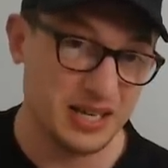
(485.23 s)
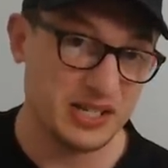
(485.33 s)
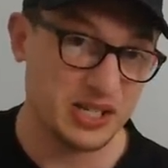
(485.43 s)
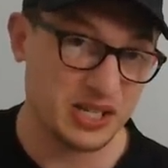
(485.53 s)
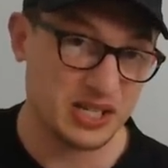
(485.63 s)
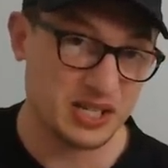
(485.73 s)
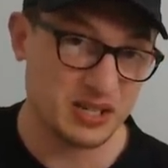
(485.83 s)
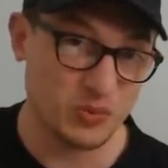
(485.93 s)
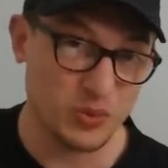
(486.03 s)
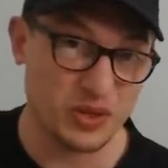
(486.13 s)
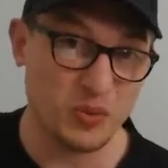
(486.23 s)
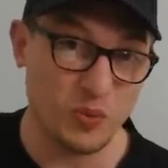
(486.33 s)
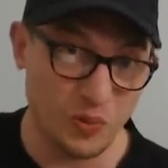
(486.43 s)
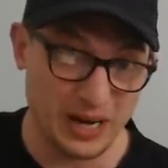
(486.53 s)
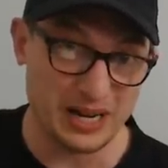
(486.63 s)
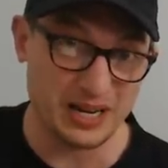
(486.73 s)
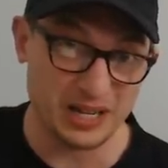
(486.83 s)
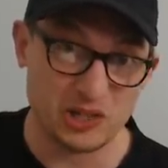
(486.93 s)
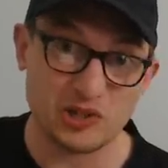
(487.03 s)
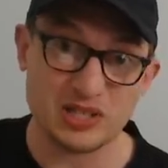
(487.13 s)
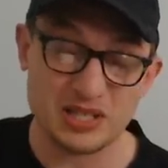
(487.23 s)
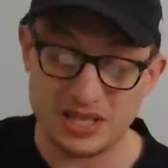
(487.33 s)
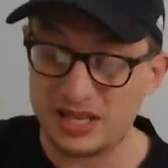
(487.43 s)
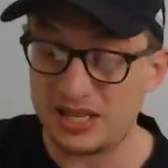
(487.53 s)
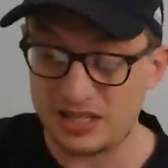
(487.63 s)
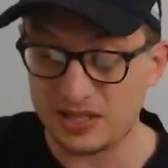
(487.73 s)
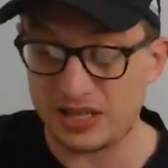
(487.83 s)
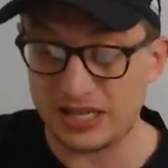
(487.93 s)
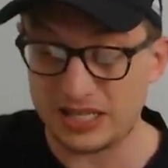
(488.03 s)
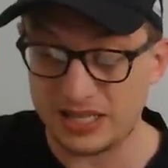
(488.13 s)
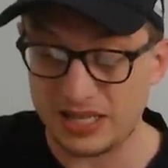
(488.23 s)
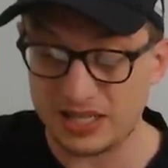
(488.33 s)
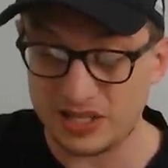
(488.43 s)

just with 1 across the entire season.